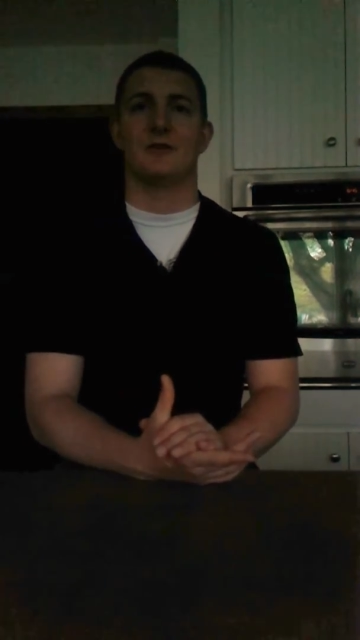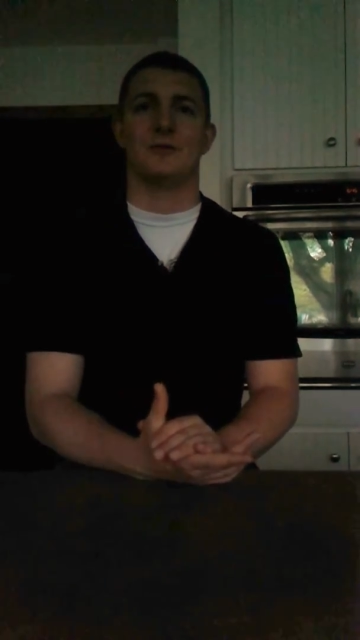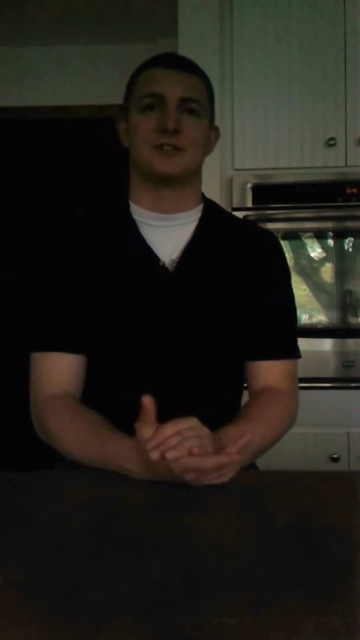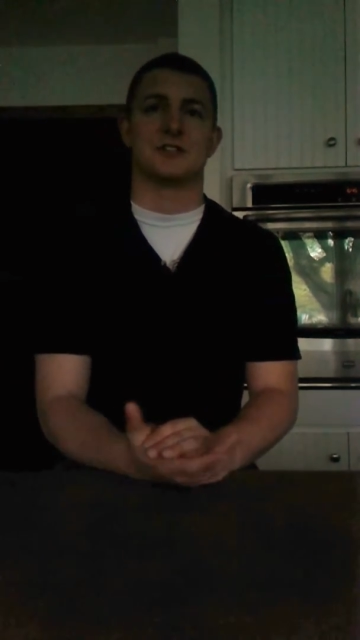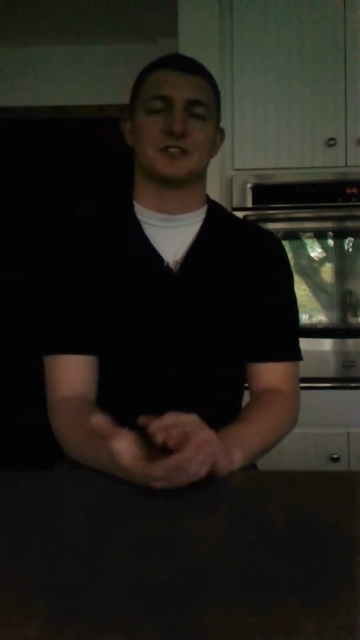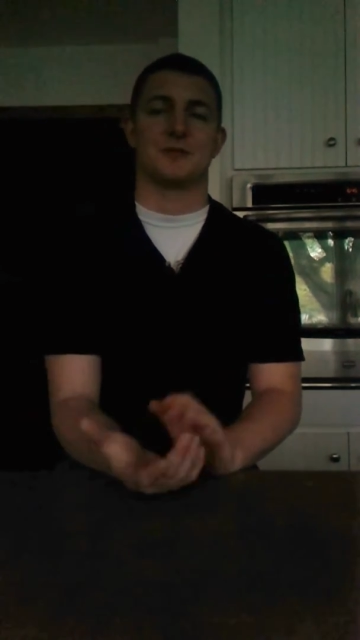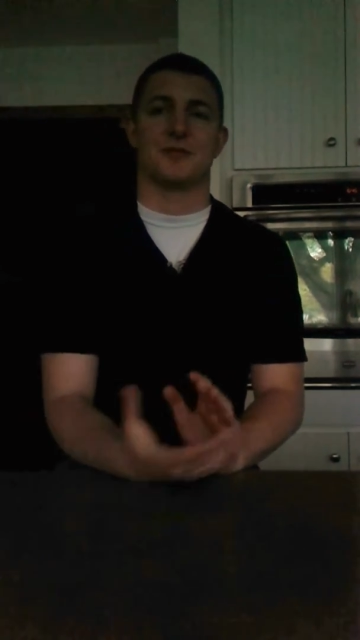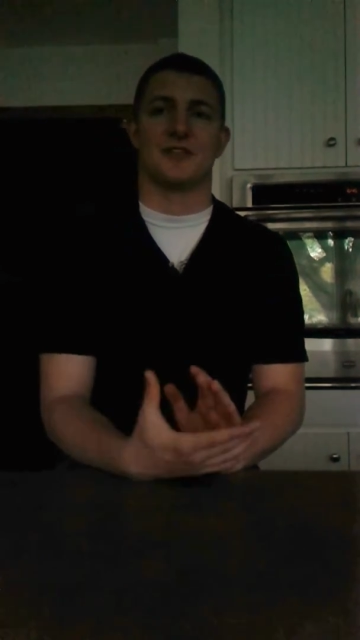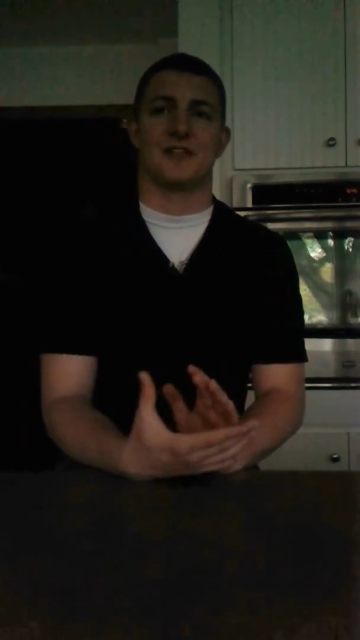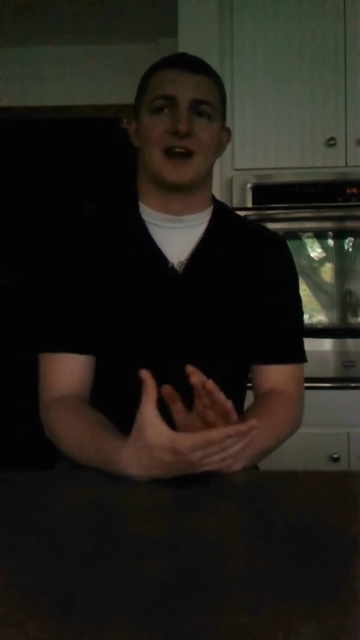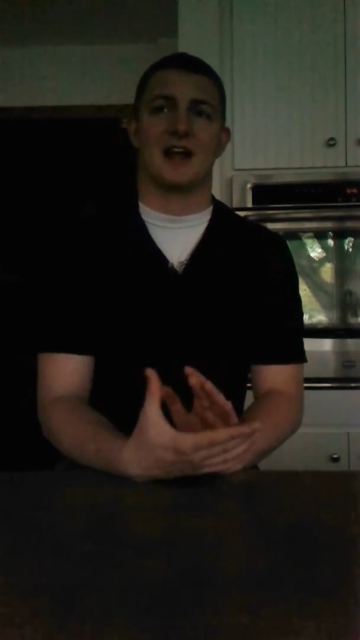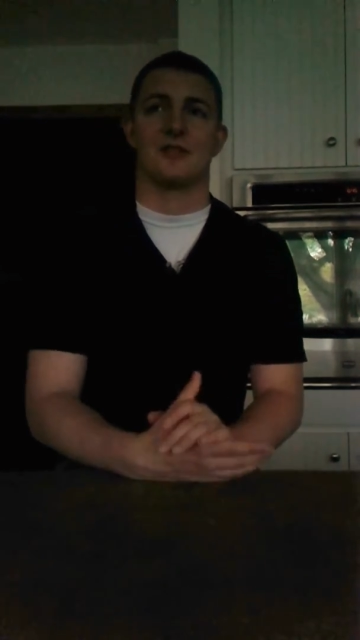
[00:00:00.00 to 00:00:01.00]
which is something
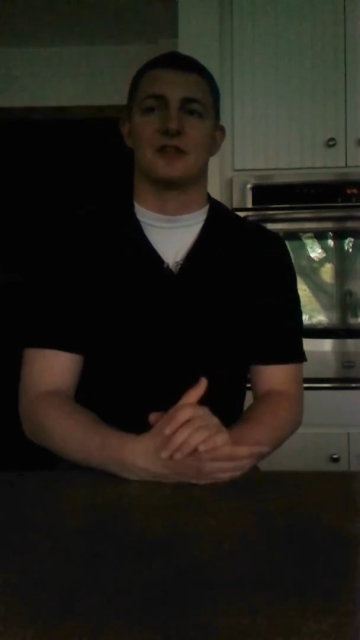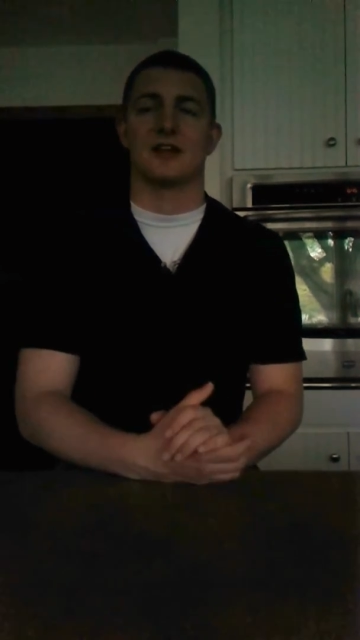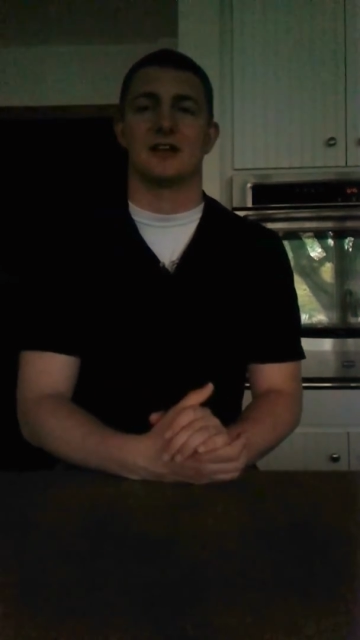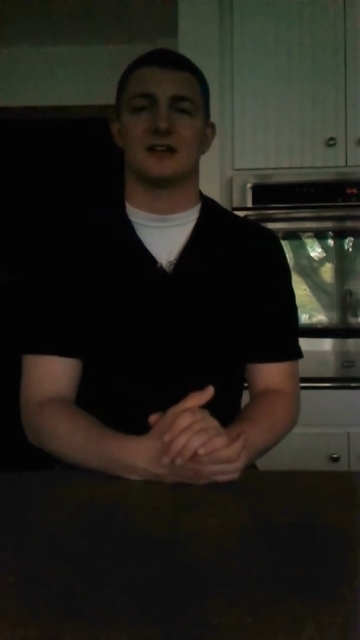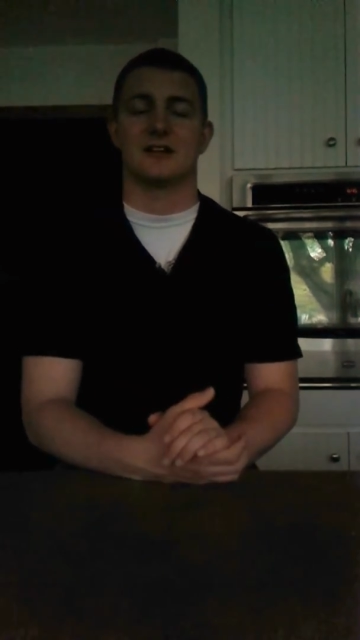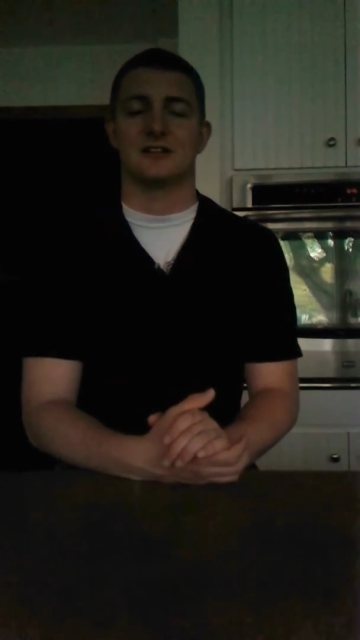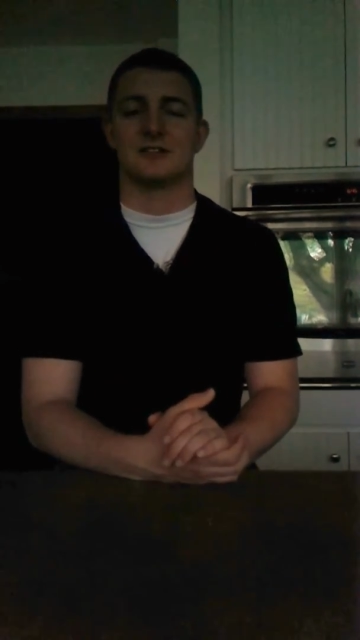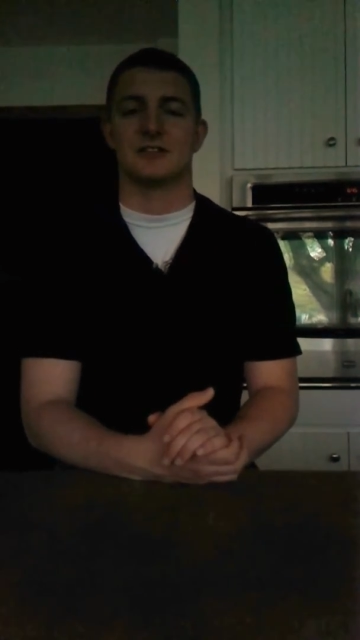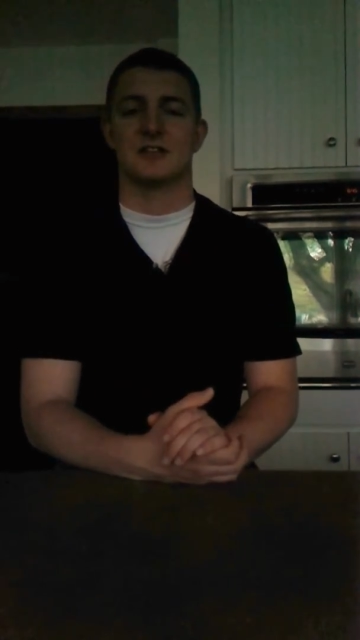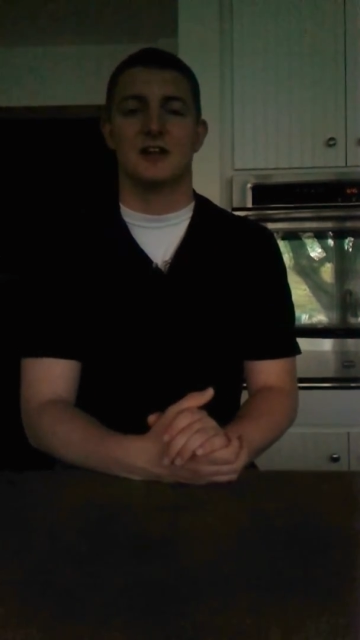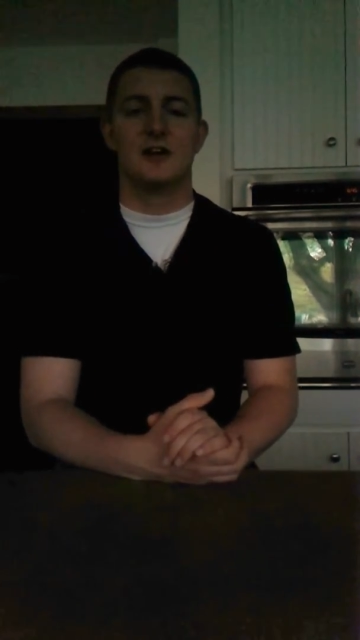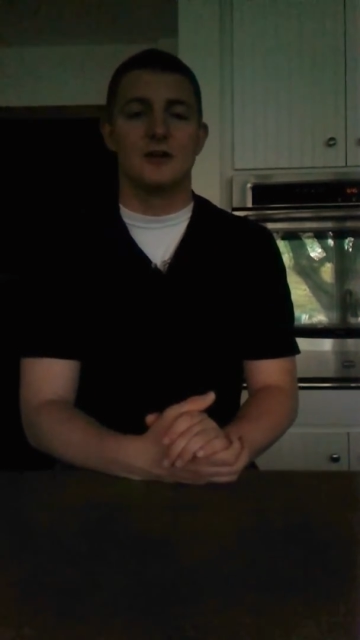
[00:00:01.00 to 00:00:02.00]
that I think is
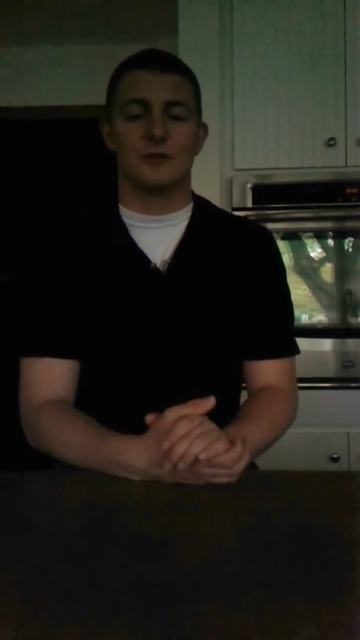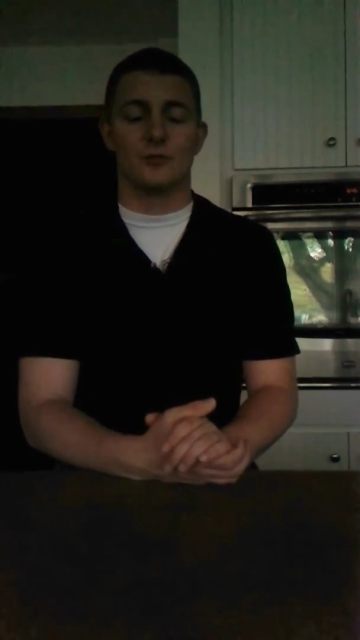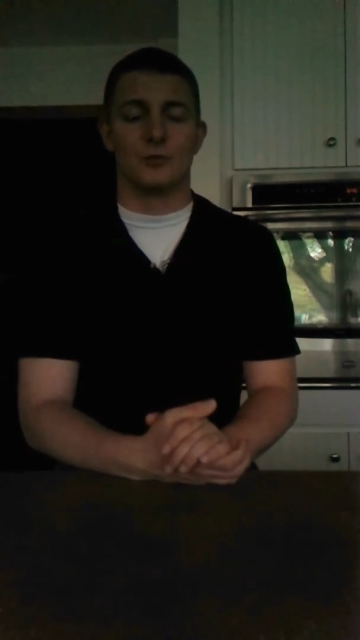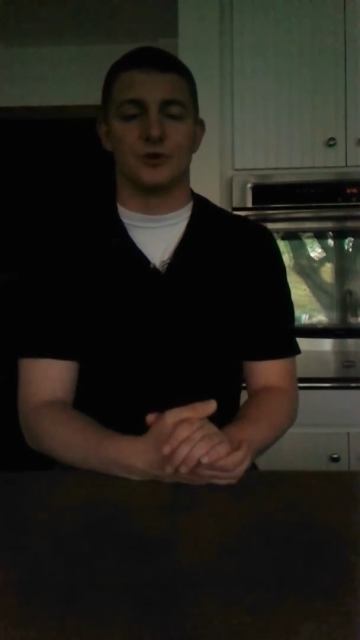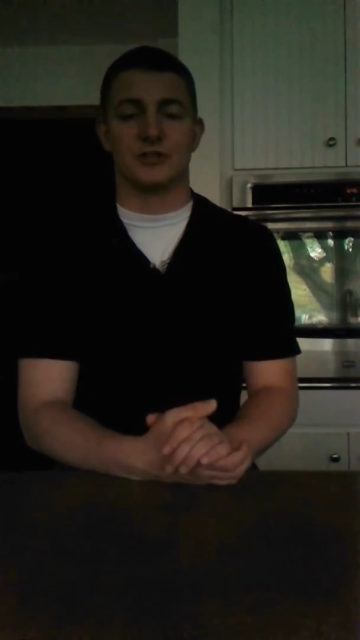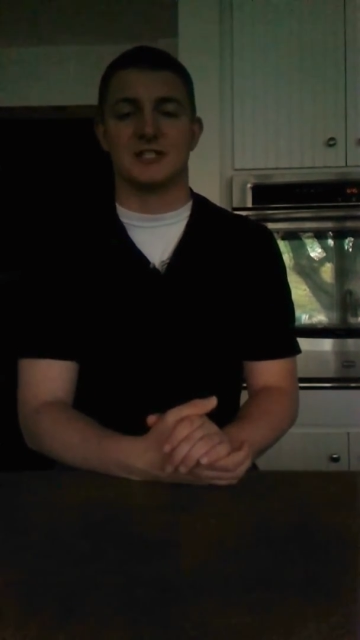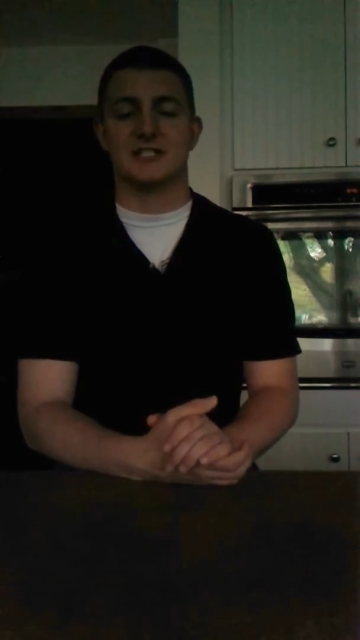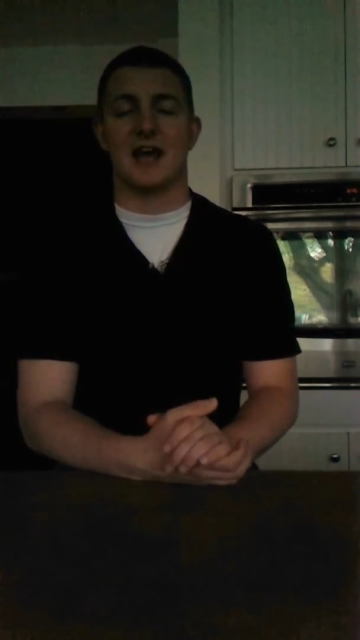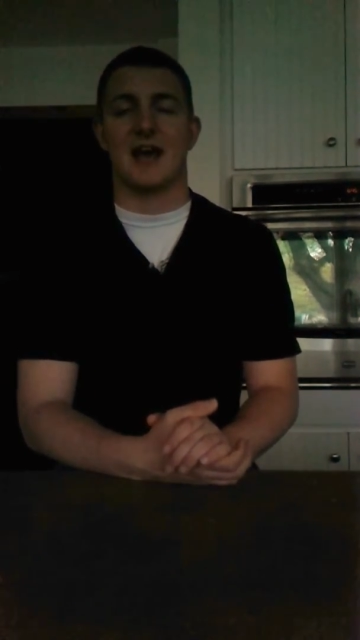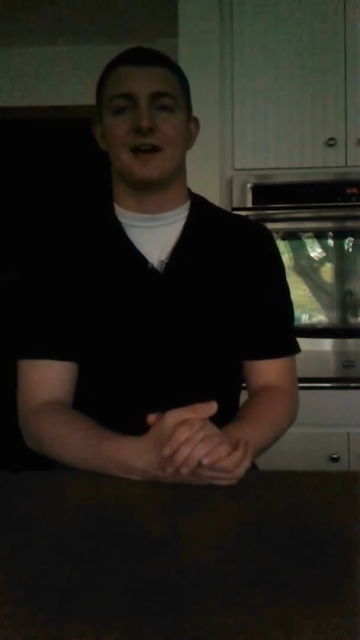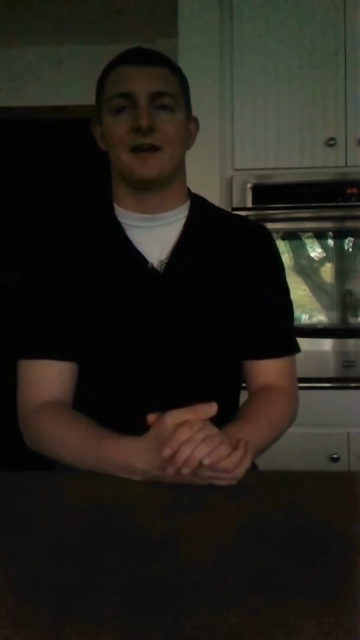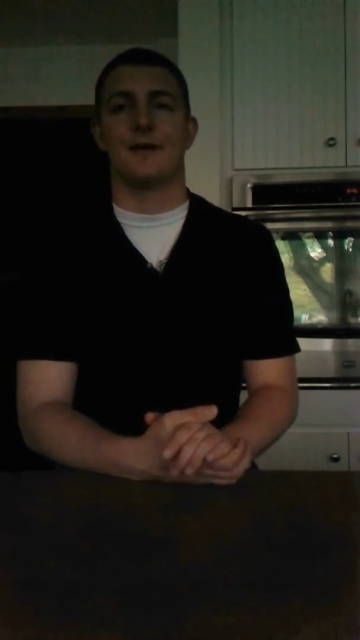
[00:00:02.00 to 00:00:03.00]
really
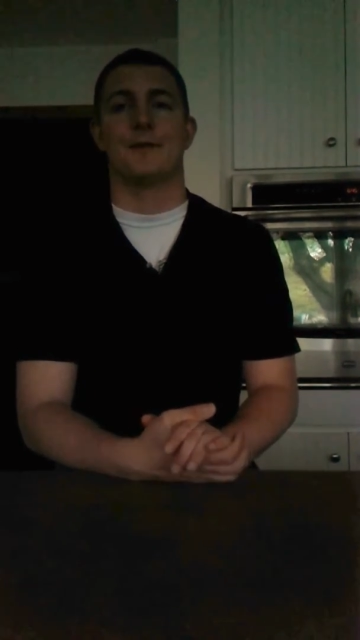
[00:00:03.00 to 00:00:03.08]
sad.